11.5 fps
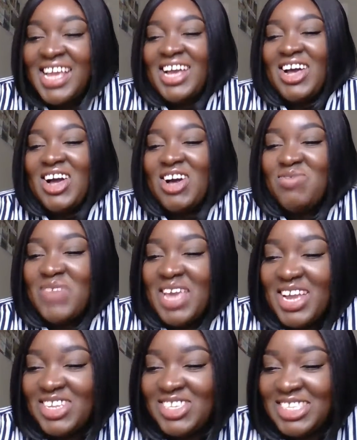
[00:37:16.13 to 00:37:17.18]
Oh
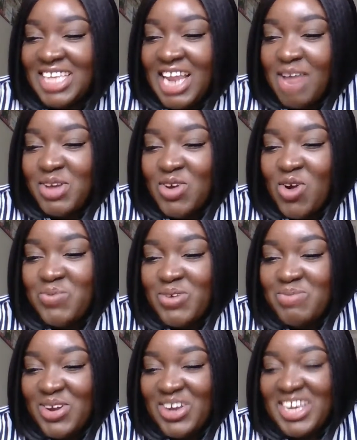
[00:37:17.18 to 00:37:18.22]
man, she said I'm in corporate
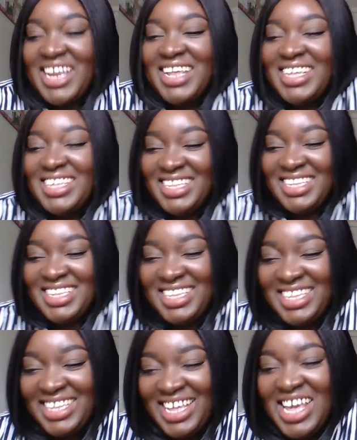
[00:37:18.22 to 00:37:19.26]
America.
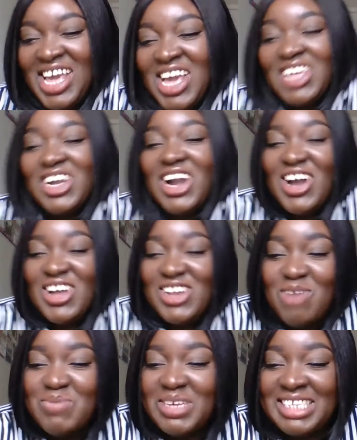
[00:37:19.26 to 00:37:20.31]
Girl,
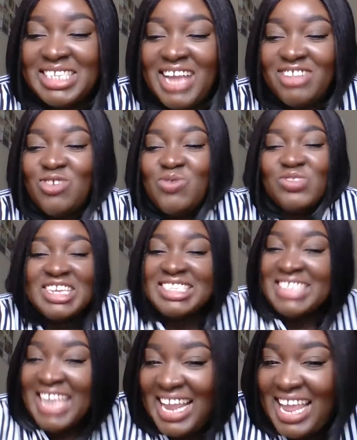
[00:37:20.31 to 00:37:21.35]
don't be saying too.
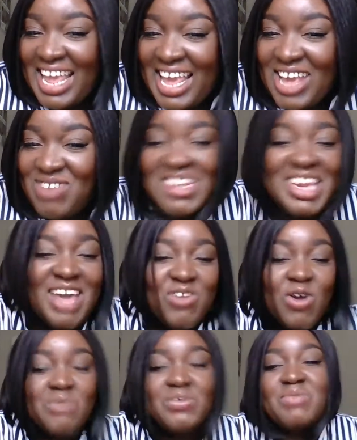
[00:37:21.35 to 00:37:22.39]
Just kidding. We love
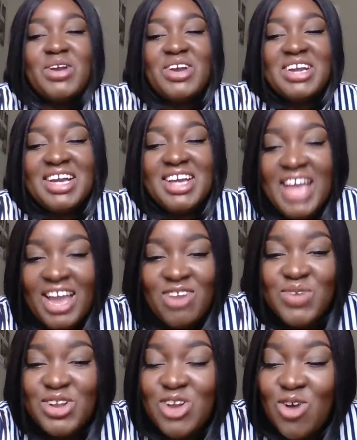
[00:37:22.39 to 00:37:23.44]
corporate America. I don't
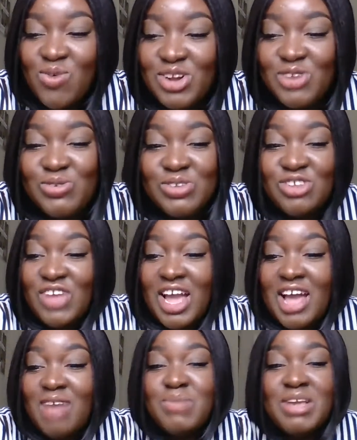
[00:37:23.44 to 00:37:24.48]
want no one losing a
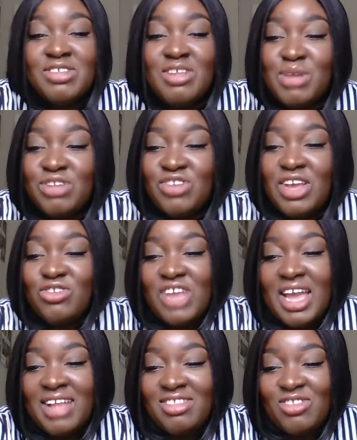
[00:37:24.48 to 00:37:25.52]
job based on my channel
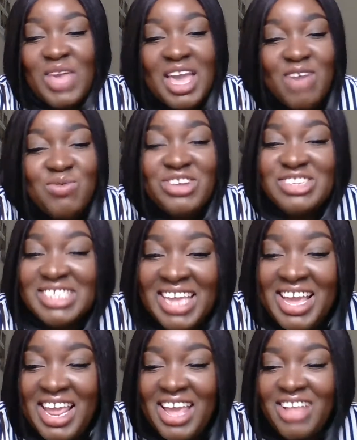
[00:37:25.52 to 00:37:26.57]
chats. Okay, we're just
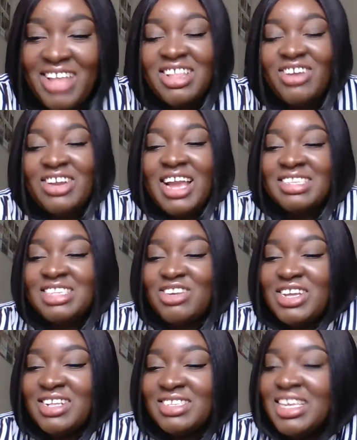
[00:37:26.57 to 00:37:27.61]
kidding. They're not
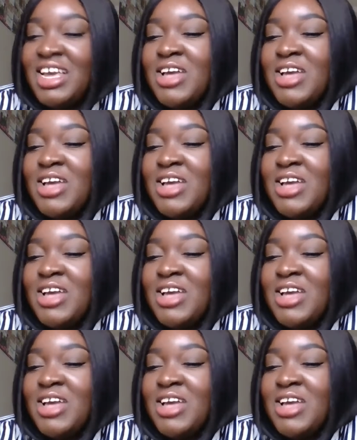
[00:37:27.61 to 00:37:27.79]
serious.